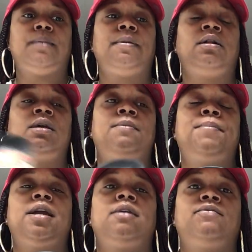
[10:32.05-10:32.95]
I bought him a
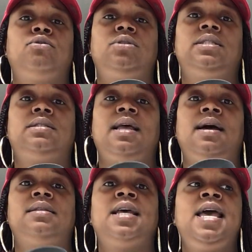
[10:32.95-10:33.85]
pair of Gucci
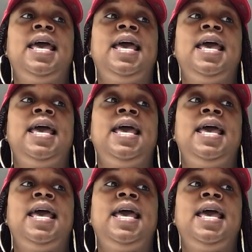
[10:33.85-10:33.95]
slides.